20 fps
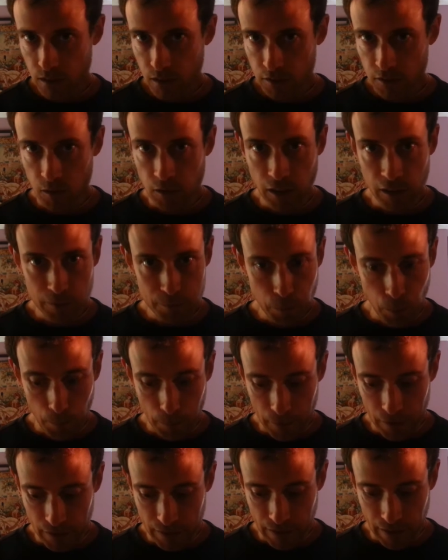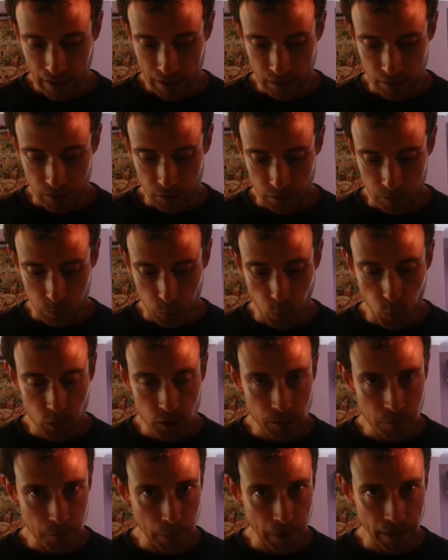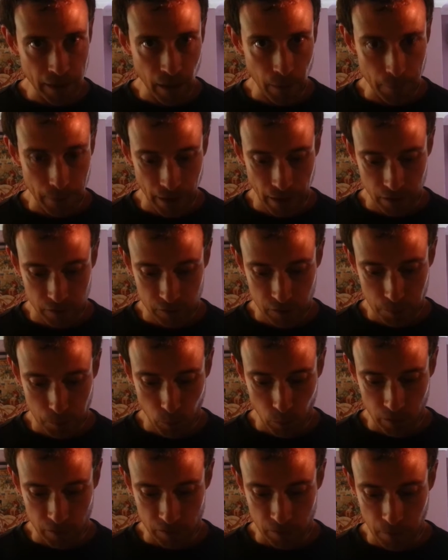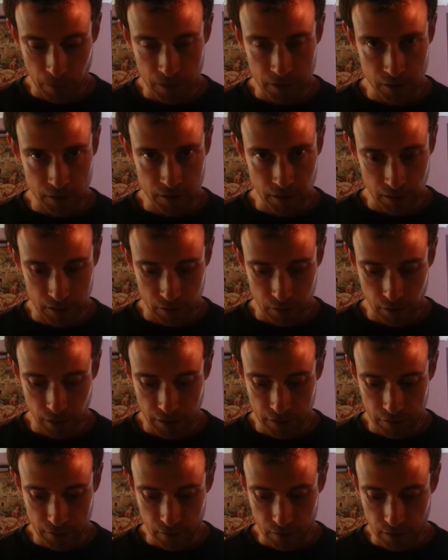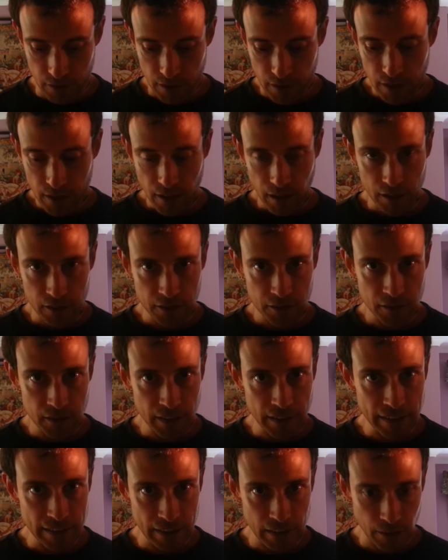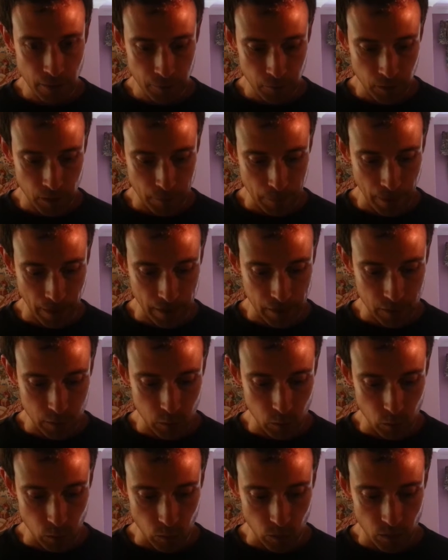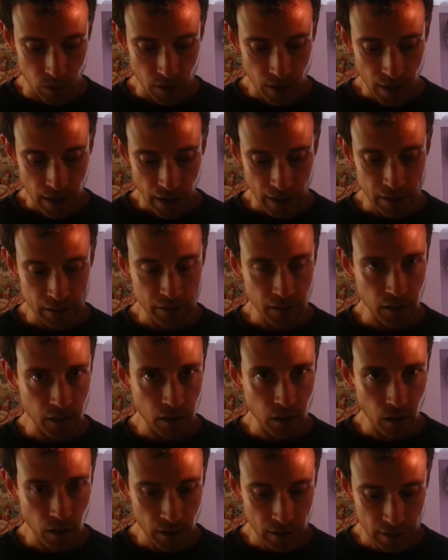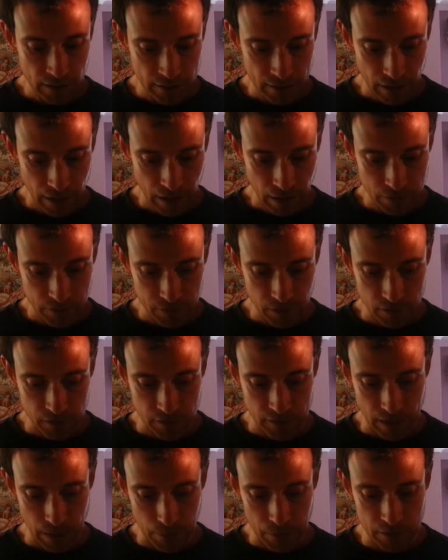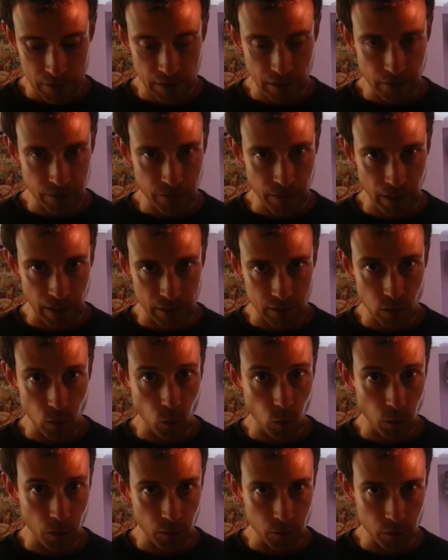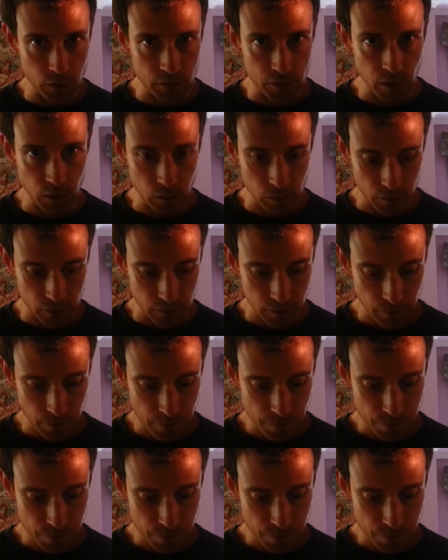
So less popular candidates wouldn't pick up extra points from this exaggeration and sneak in through the back door, and it's unlikely to have such a damaging effect on the results.